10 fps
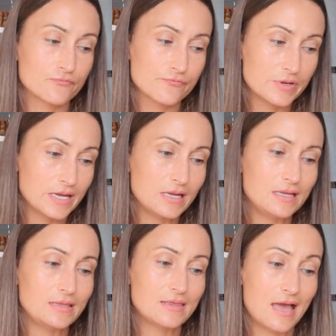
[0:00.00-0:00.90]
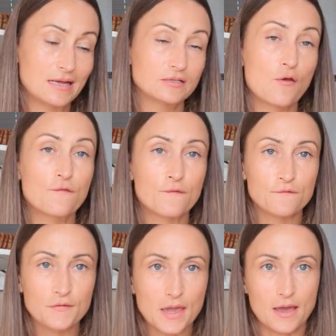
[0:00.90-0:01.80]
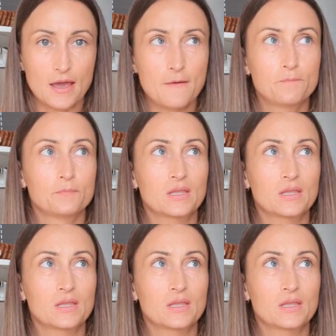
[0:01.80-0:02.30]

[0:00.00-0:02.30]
really that fear